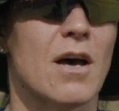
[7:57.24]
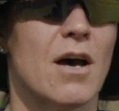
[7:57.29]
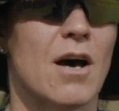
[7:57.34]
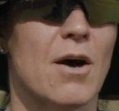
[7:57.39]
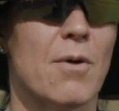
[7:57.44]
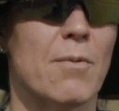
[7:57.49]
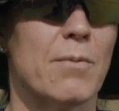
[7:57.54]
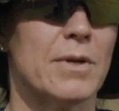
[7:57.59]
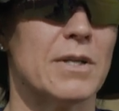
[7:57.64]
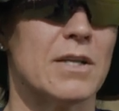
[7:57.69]

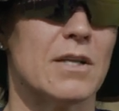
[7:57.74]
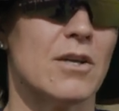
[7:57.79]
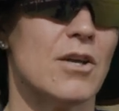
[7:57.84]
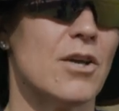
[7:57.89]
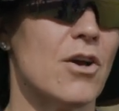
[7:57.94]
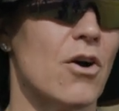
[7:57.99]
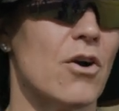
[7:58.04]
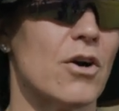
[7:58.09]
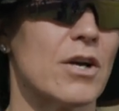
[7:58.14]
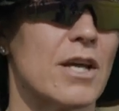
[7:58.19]
And
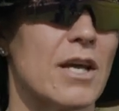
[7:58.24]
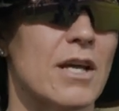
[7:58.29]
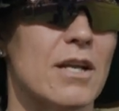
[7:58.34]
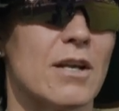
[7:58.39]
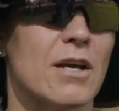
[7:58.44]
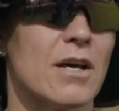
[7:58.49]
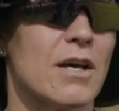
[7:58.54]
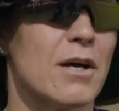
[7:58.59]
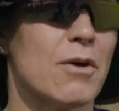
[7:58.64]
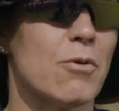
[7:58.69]
yeah,
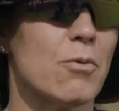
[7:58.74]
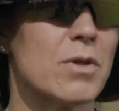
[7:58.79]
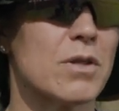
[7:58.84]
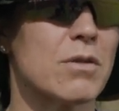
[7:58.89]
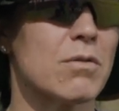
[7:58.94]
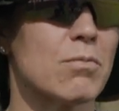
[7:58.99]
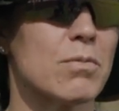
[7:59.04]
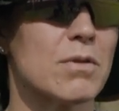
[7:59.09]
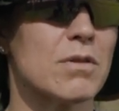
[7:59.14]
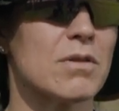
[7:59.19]
again,
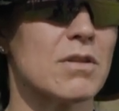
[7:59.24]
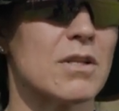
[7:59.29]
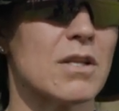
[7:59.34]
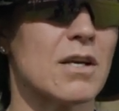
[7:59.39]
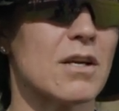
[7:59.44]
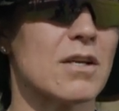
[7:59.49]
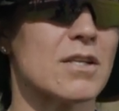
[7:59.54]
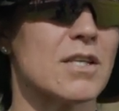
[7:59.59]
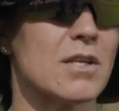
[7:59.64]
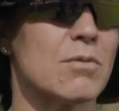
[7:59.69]
with
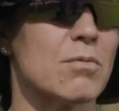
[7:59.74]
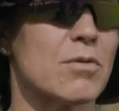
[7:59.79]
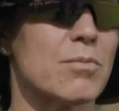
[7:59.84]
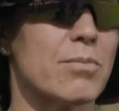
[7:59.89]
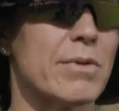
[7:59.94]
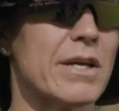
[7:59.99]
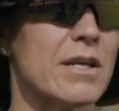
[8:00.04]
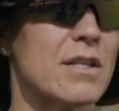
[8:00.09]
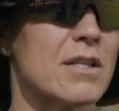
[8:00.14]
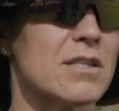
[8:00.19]
like I said, with
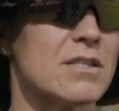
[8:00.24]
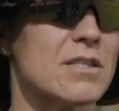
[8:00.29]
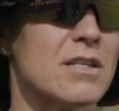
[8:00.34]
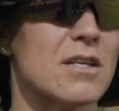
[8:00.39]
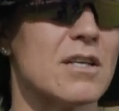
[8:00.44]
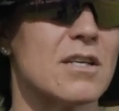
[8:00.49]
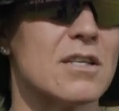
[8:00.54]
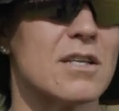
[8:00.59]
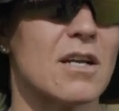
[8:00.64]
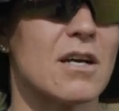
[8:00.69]
playing these
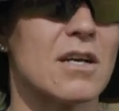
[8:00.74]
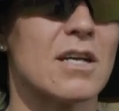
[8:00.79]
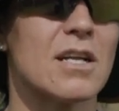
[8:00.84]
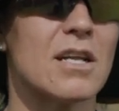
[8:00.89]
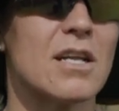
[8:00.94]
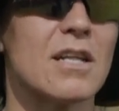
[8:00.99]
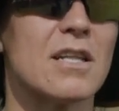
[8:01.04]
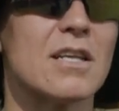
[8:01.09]
leagues, luckily